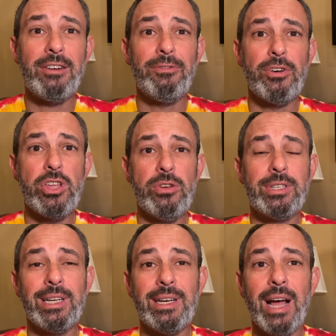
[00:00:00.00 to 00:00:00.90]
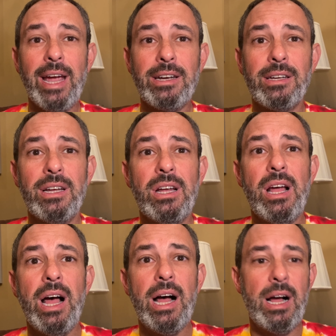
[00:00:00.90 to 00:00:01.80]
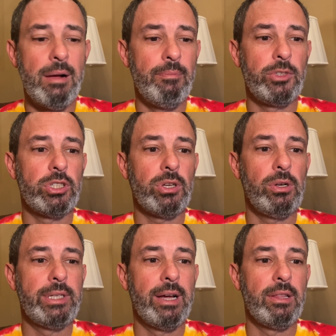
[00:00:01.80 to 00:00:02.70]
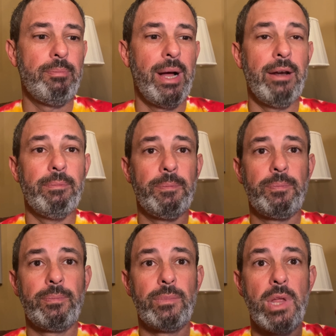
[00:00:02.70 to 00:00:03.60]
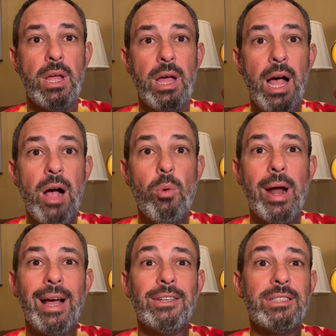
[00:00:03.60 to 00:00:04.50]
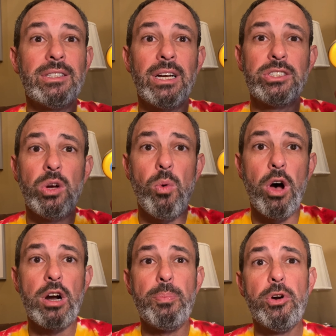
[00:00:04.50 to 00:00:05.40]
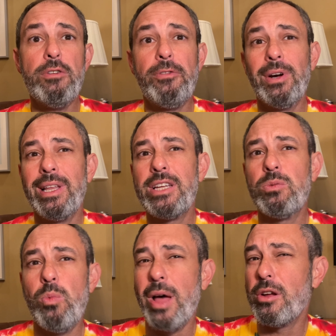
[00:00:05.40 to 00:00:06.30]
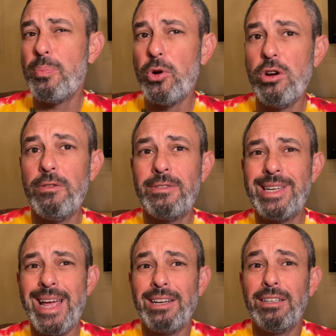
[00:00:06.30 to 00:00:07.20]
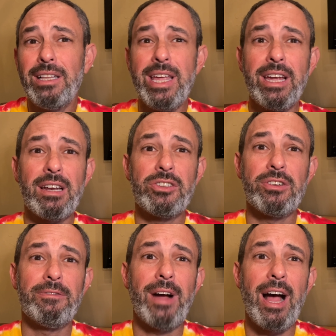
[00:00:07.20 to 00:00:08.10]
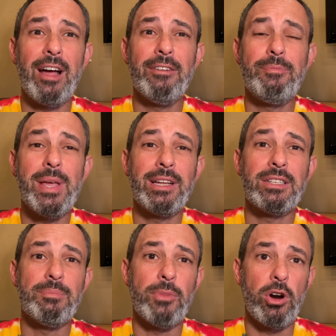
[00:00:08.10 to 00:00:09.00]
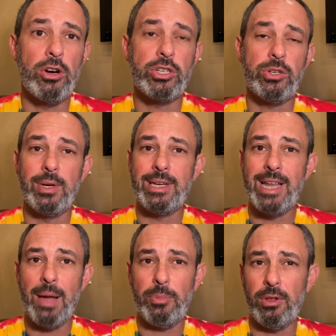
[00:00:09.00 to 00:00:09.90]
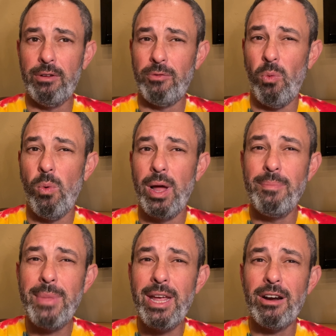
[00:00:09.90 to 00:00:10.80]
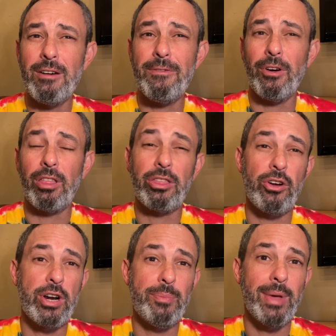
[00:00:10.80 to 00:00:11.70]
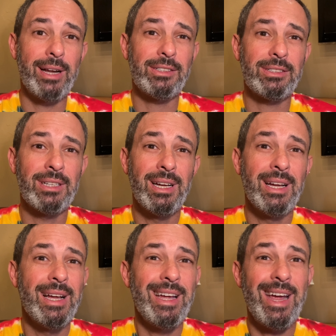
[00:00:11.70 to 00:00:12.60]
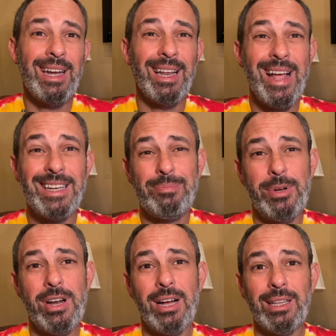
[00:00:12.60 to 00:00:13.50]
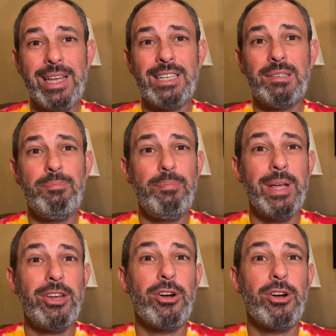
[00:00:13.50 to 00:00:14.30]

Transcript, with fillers: for use at night. Um, just hold down the button. Uh, what else? It's also waterproof or at least weatherproof. Technically, it can survive being submerged to a depth of one meter for 30 minutes. And last but not least, pick